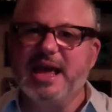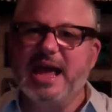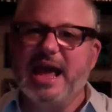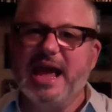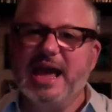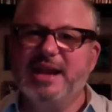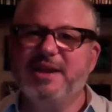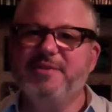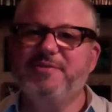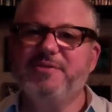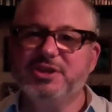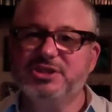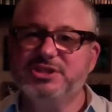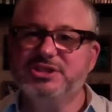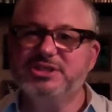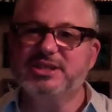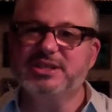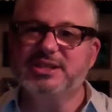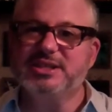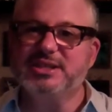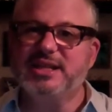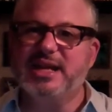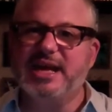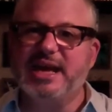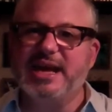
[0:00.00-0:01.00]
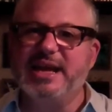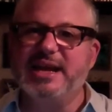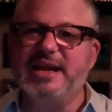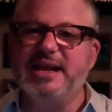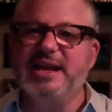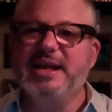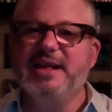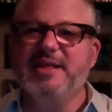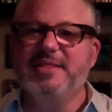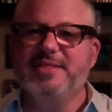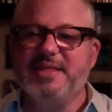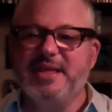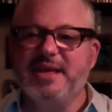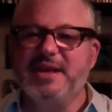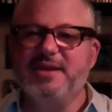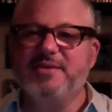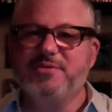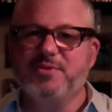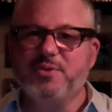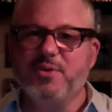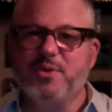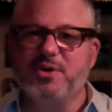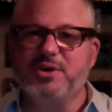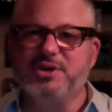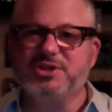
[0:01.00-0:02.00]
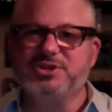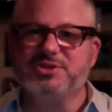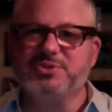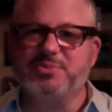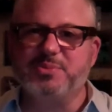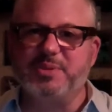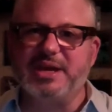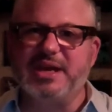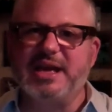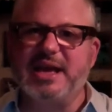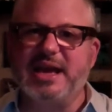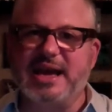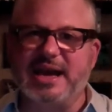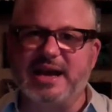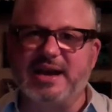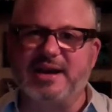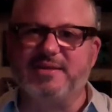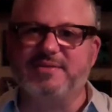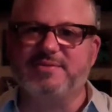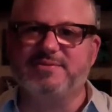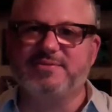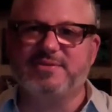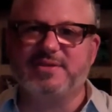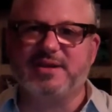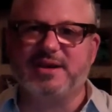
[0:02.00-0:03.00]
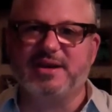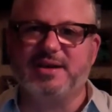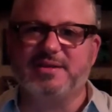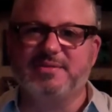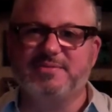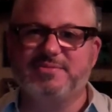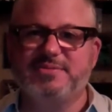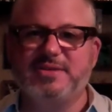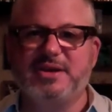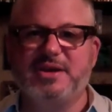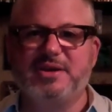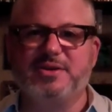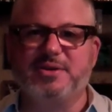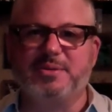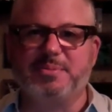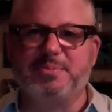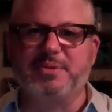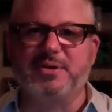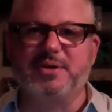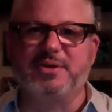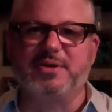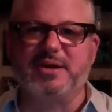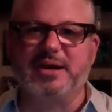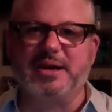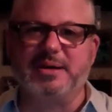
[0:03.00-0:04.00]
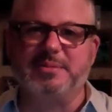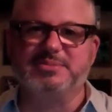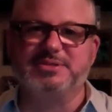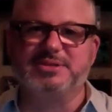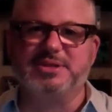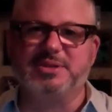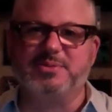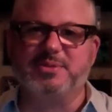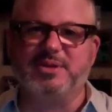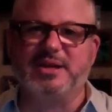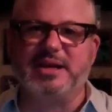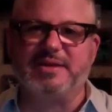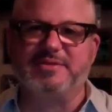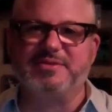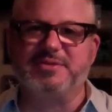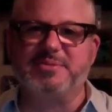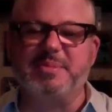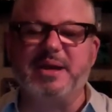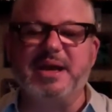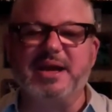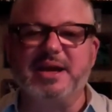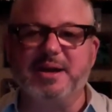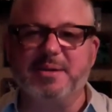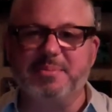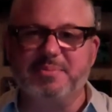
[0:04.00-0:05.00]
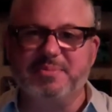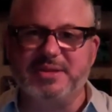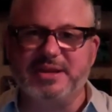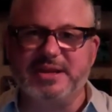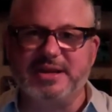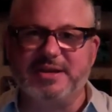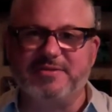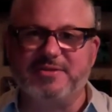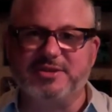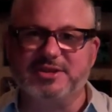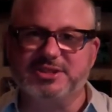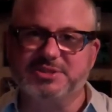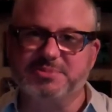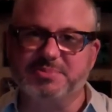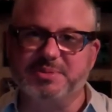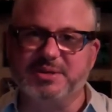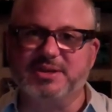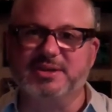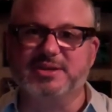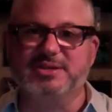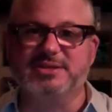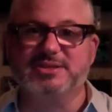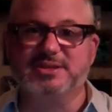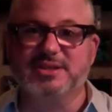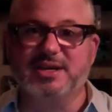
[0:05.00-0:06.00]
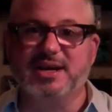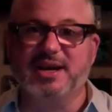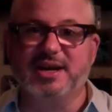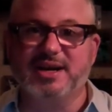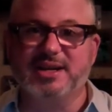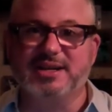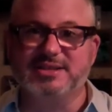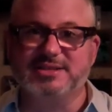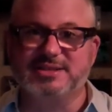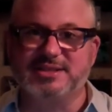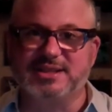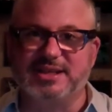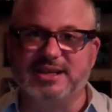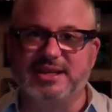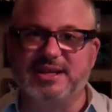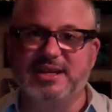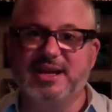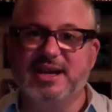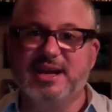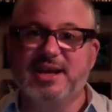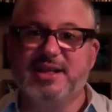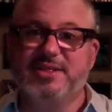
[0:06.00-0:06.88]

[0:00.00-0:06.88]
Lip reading: And if you're still light, then of course we have federal programs that will have to make up the difference, because honestly,